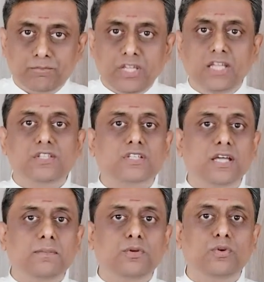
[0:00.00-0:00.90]
each
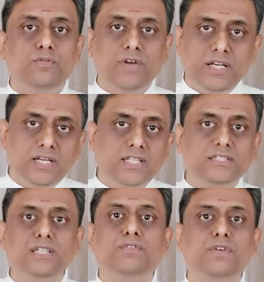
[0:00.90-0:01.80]
time you will find it
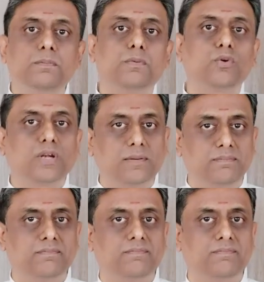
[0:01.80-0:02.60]
as a different program,